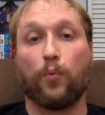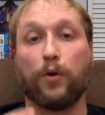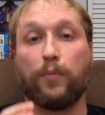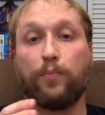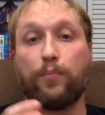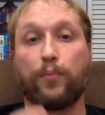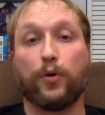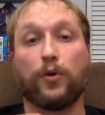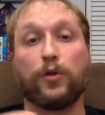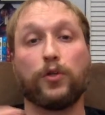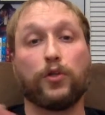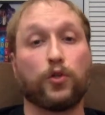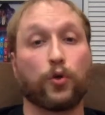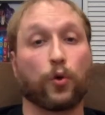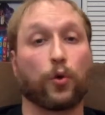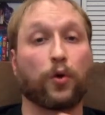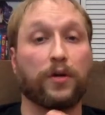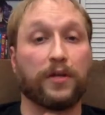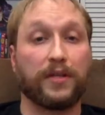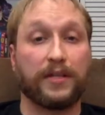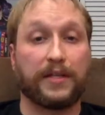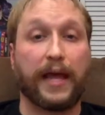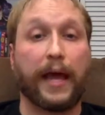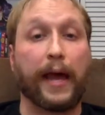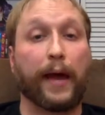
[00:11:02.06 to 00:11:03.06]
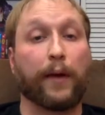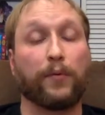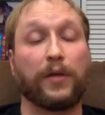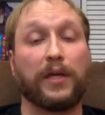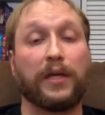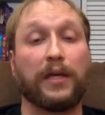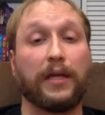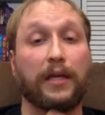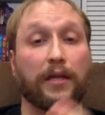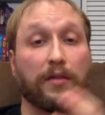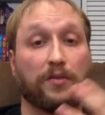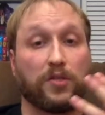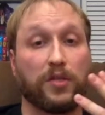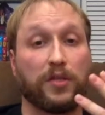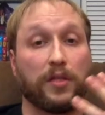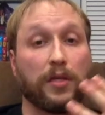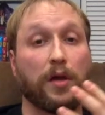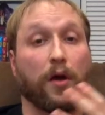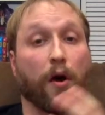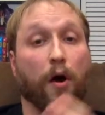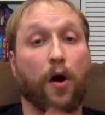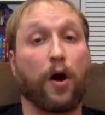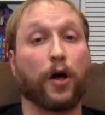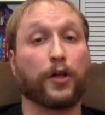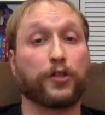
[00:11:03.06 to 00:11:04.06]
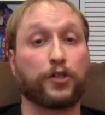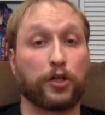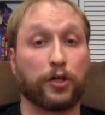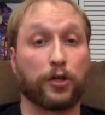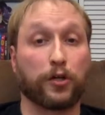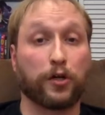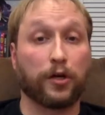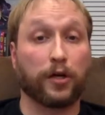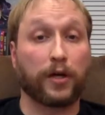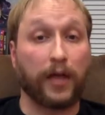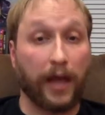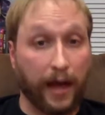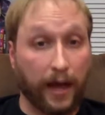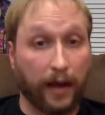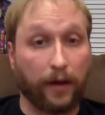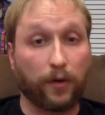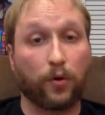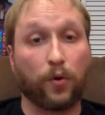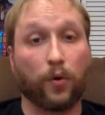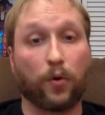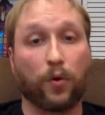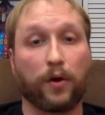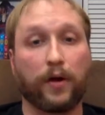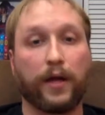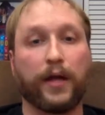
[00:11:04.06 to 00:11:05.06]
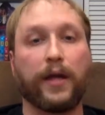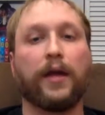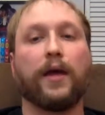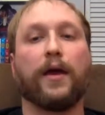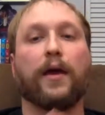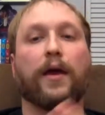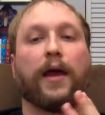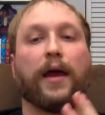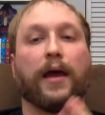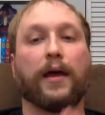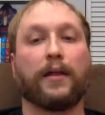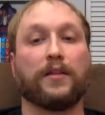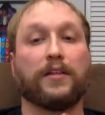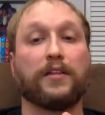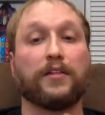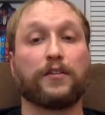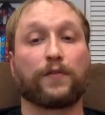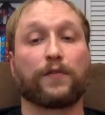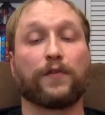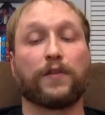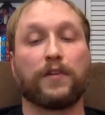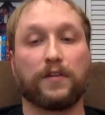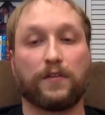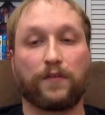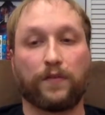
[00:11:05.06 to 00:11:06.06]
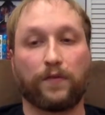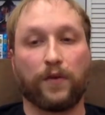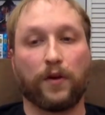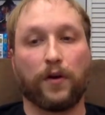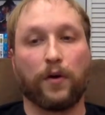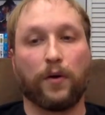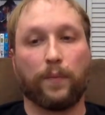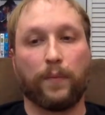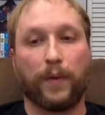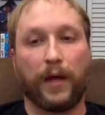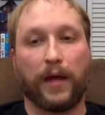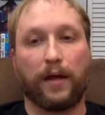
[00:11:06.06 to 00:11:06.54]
would put Jordan Downey into the auteur category, at least for this film.